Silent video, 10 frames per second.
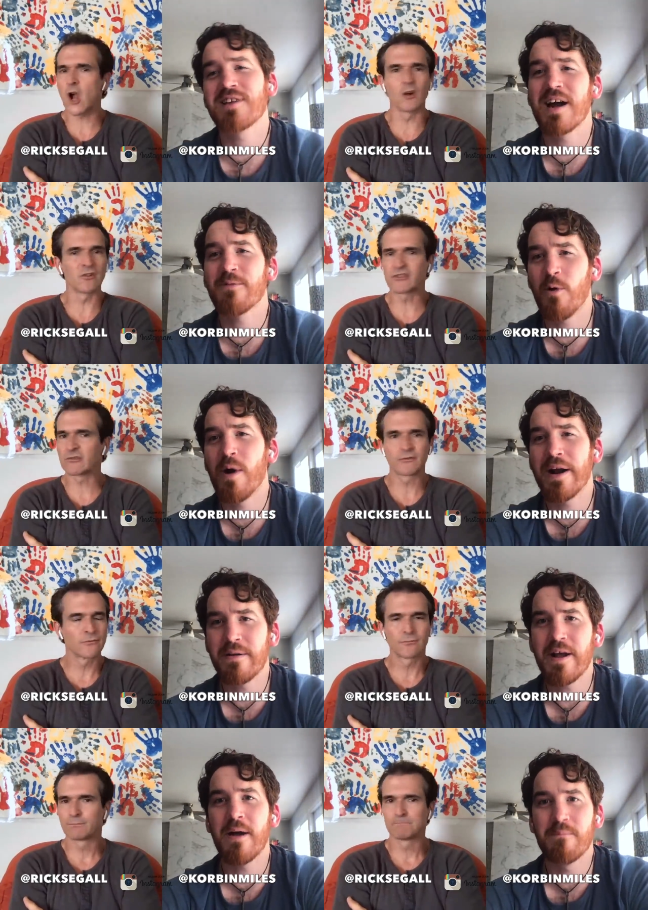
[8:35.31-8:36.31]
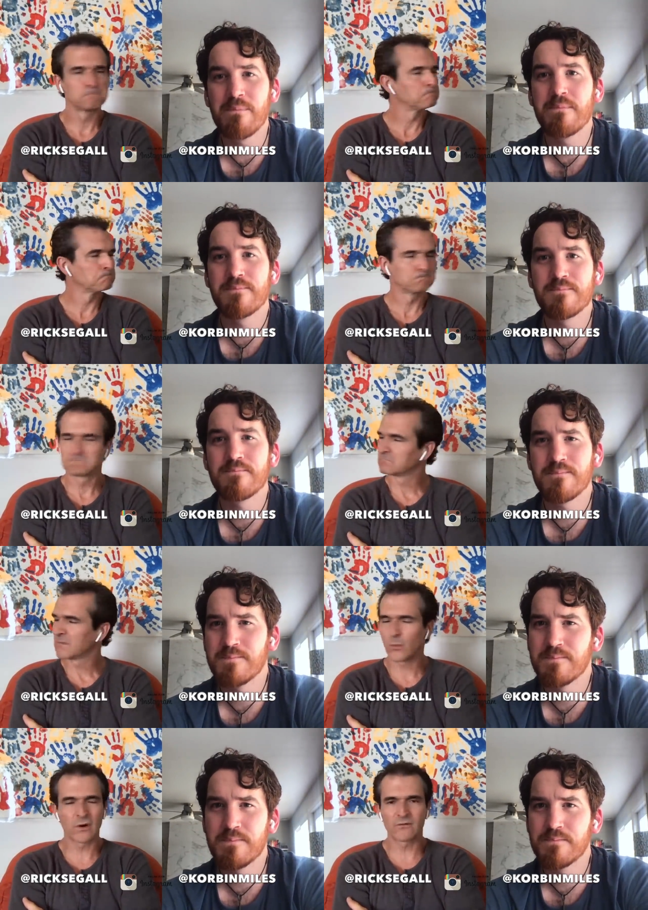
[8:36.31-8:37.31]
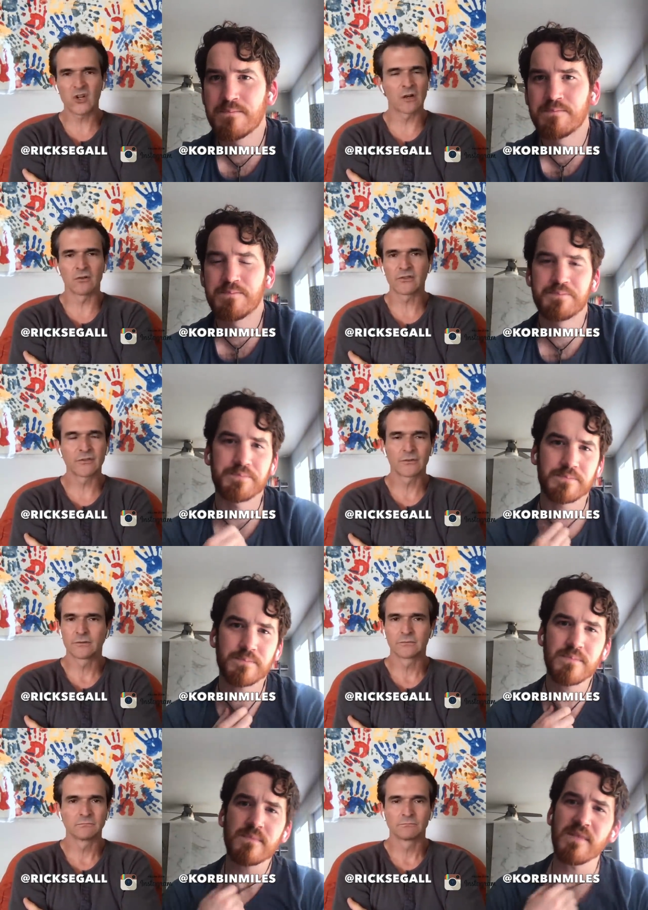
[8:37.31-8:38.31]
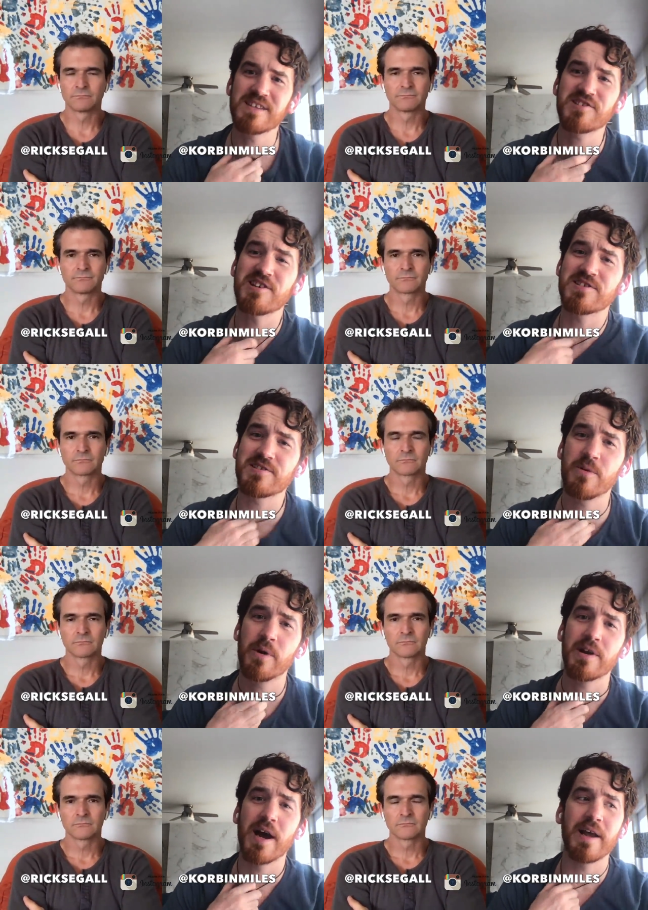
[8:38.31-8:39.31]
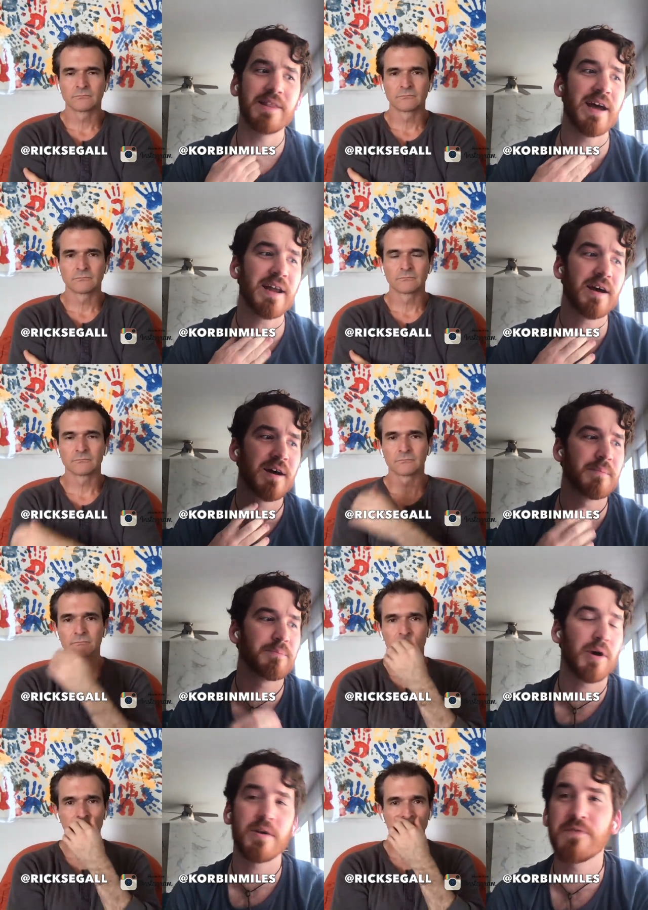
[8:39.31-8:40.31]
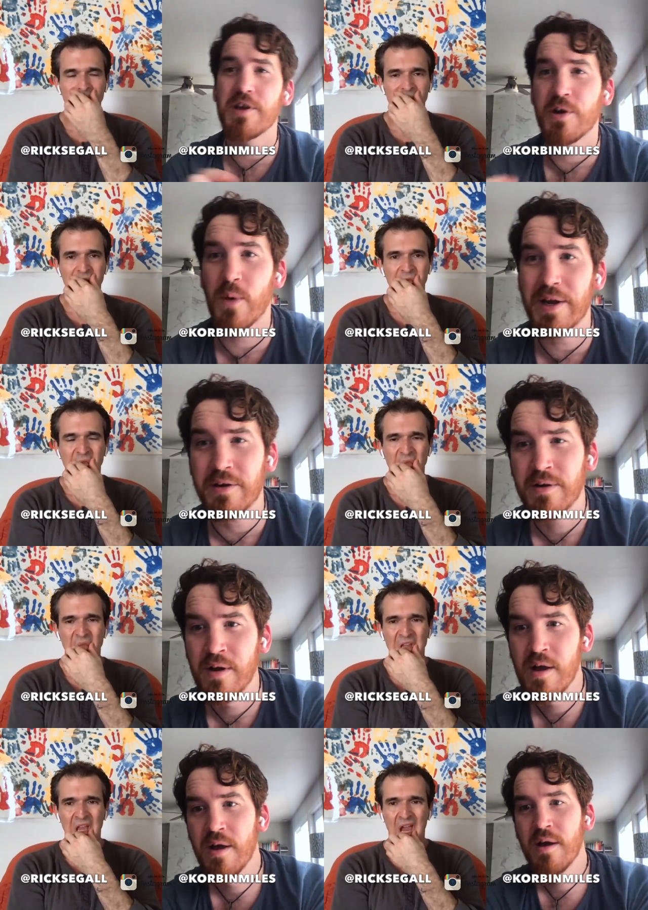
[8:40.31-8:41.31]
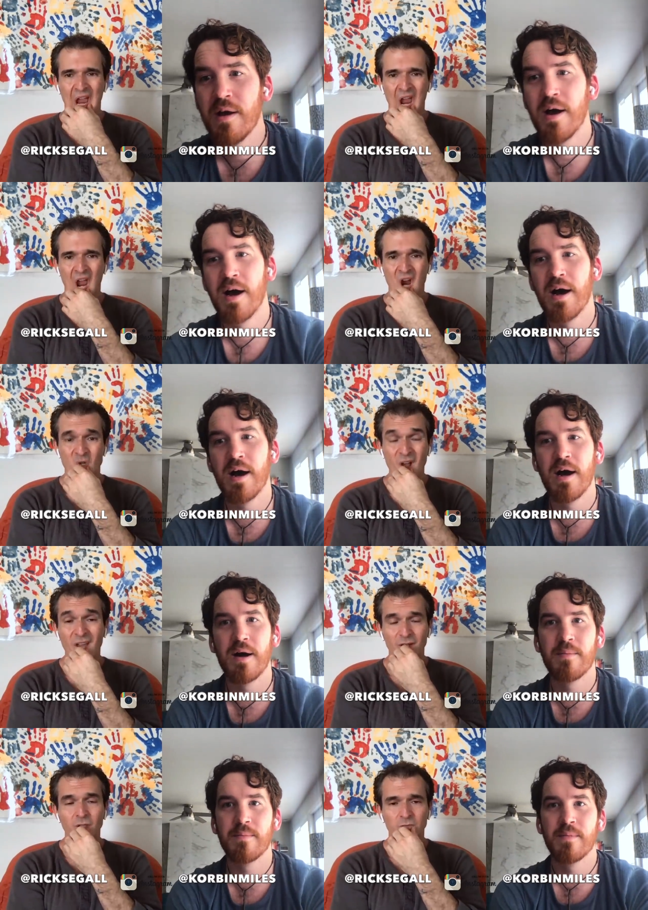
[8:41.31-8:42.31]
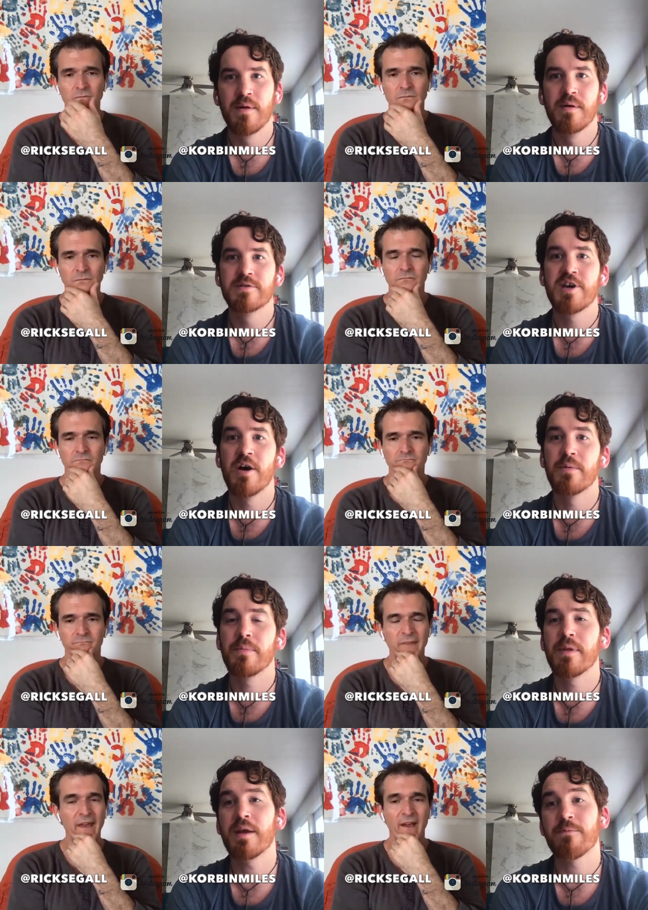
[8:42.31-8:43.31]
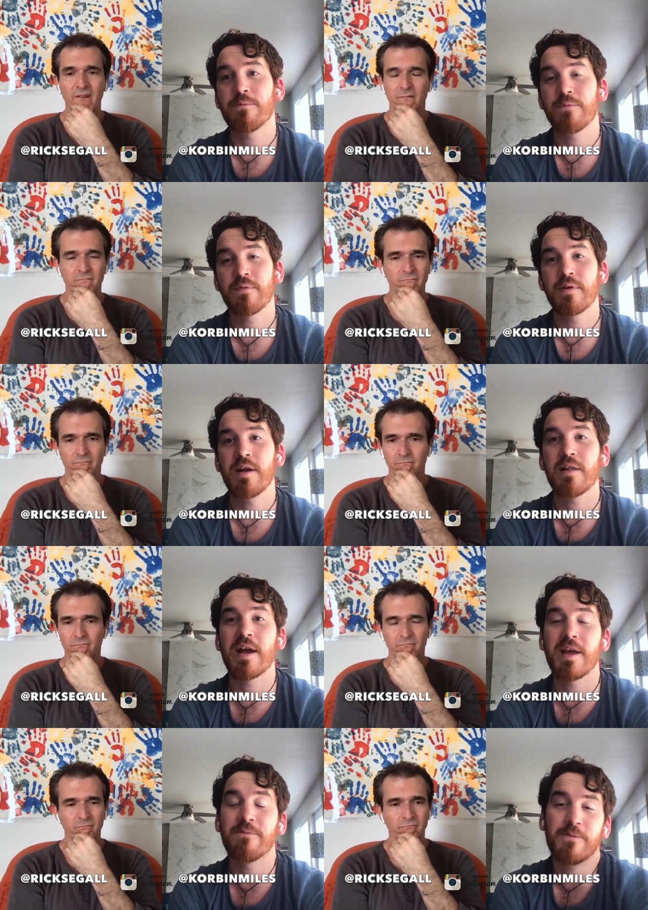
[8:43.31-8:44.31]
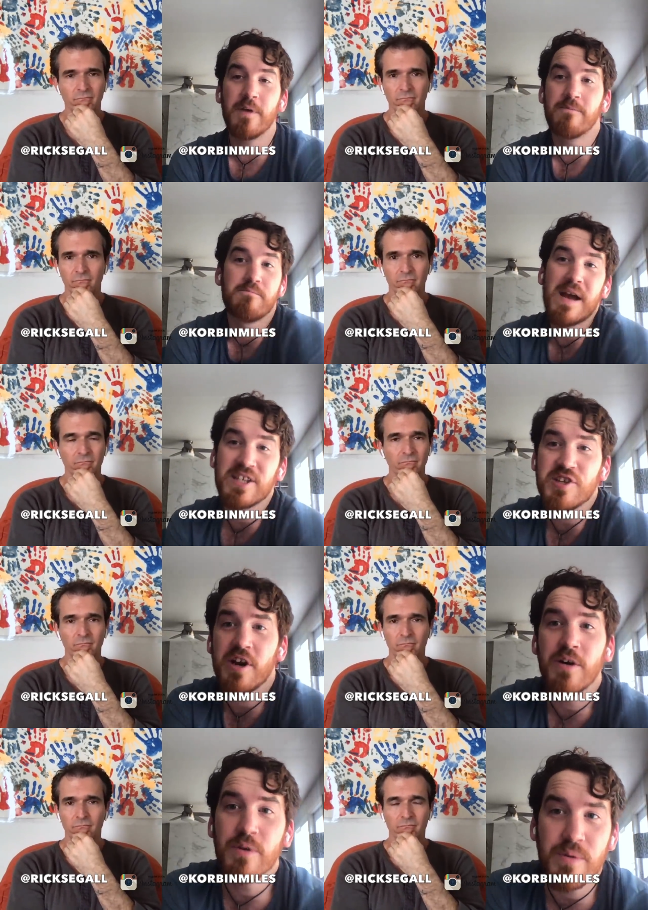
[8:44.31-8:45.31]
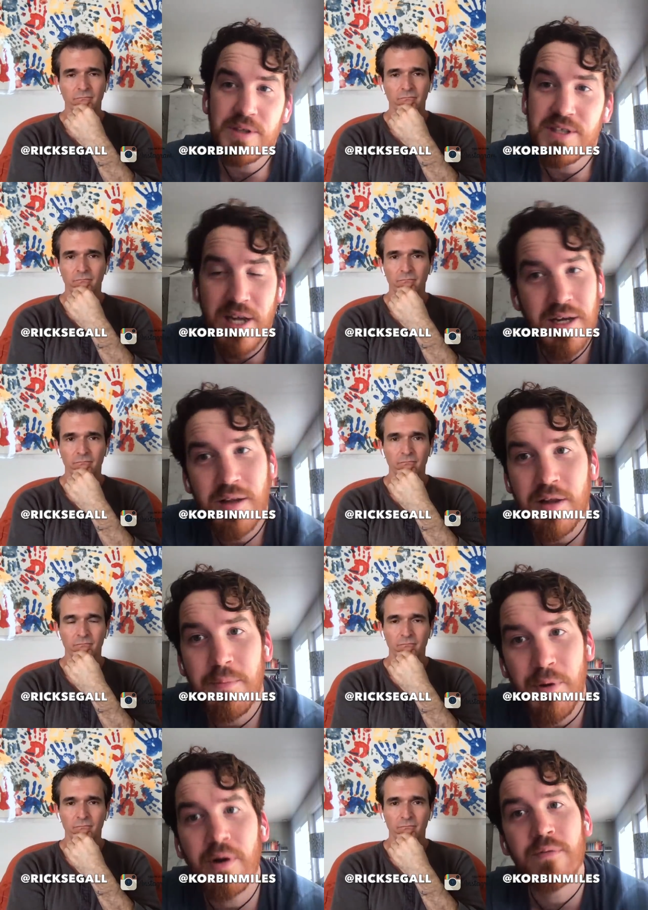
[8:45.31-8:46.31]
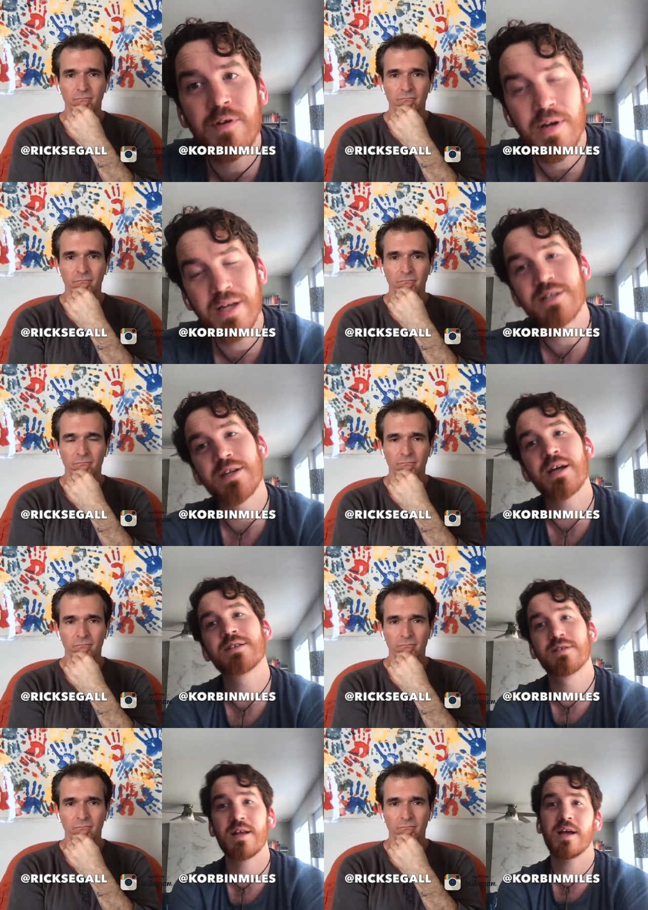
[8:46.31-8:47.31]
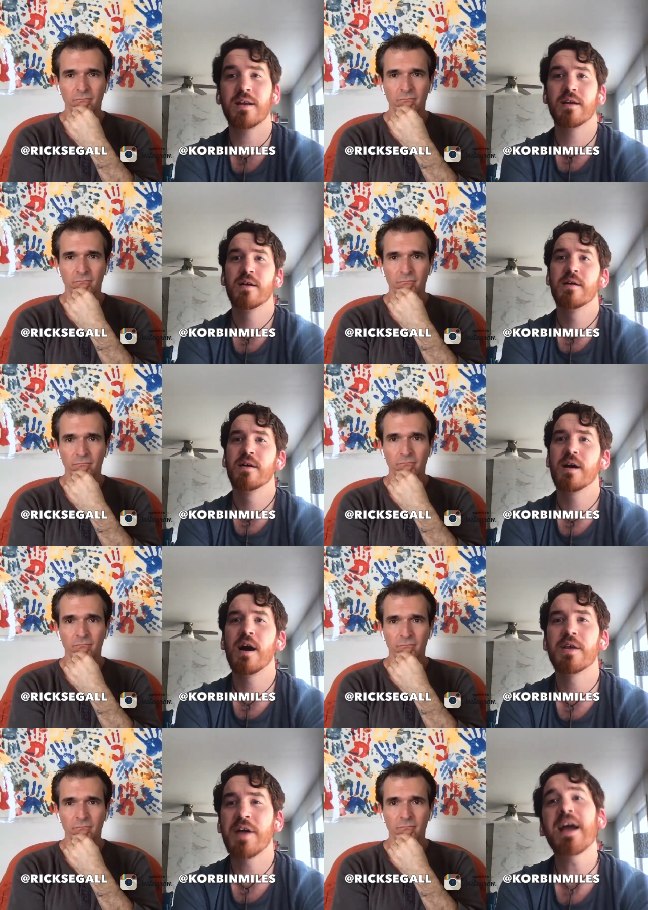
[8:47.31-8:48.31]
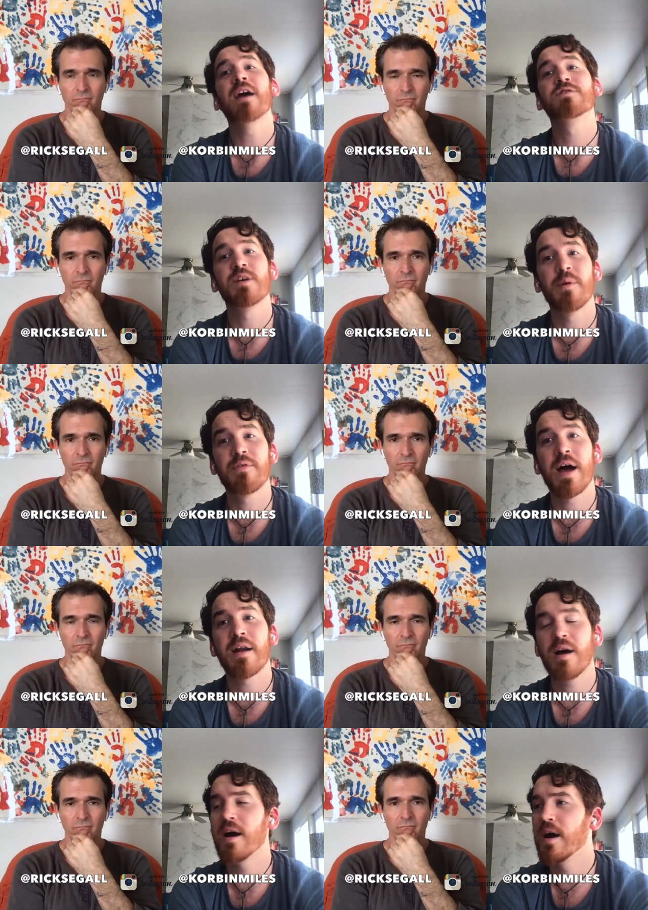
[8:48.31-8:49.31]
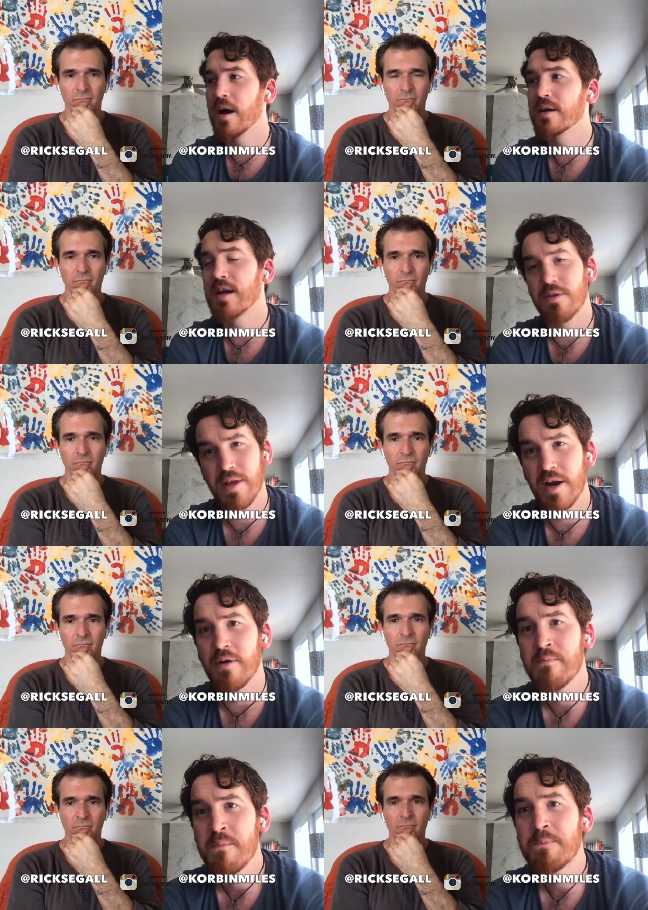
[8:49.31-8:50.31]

Speaker 1: jungles. Hawaii, yeah, we don't have jungles. It's because we're not in that um, part of the equator, um, right? So, if, like if if Mexico was technically a part of the United States, then uh, they have some of that uh, down there,